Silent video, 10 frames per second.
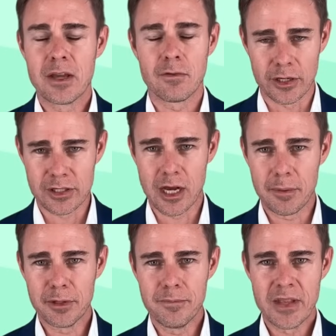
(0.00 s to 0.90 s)
For
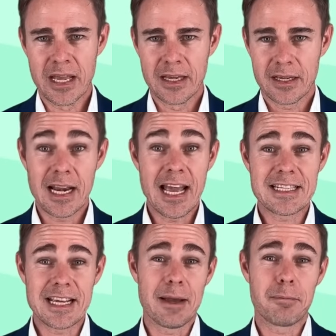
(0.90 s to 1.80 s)
example,
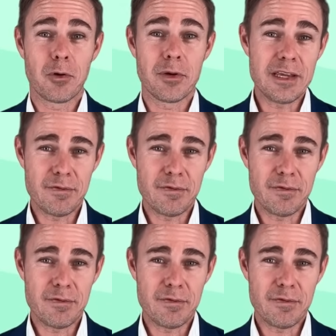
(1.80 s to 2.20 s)
collecting employee